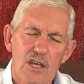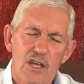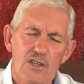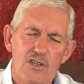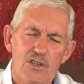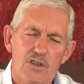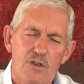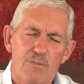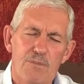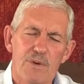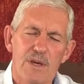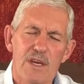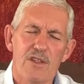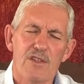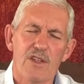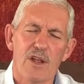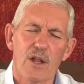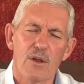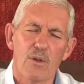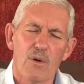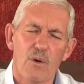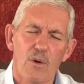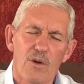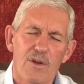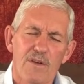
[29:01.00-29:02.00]
to be the
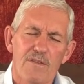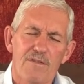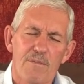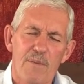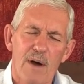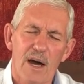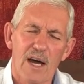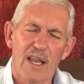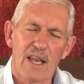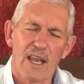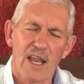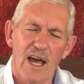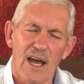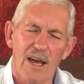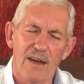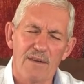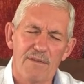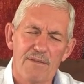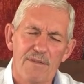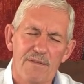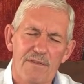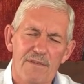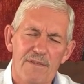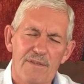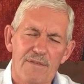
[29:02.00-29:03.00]
Lord of my life.
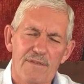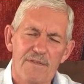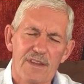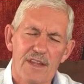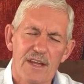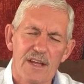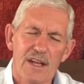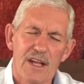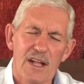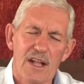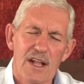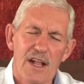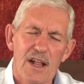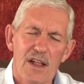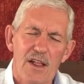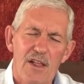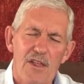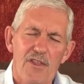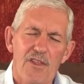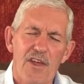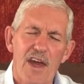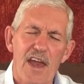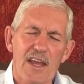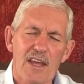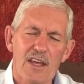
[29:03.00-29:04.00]

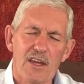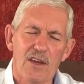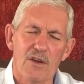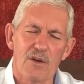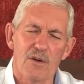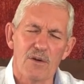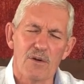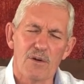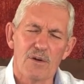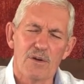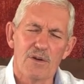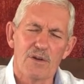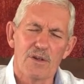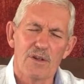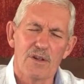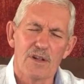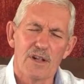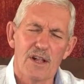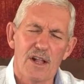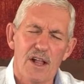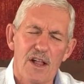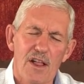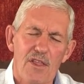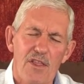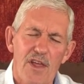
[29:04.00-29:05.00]
Thank you
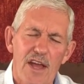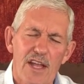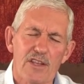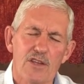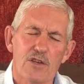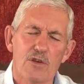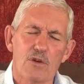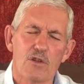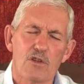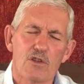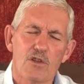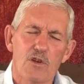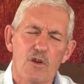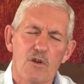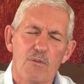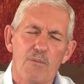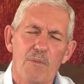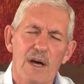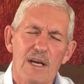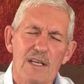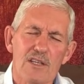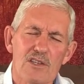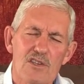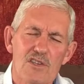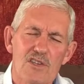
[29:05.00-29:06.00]
that you took
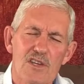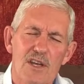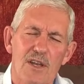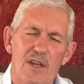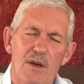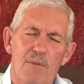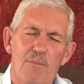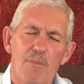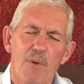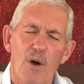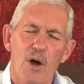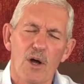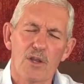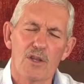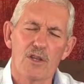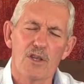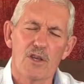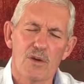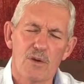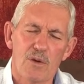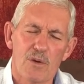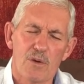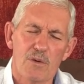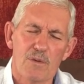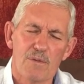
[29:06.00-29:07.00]
my sin upon
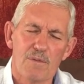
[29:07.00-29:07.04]
you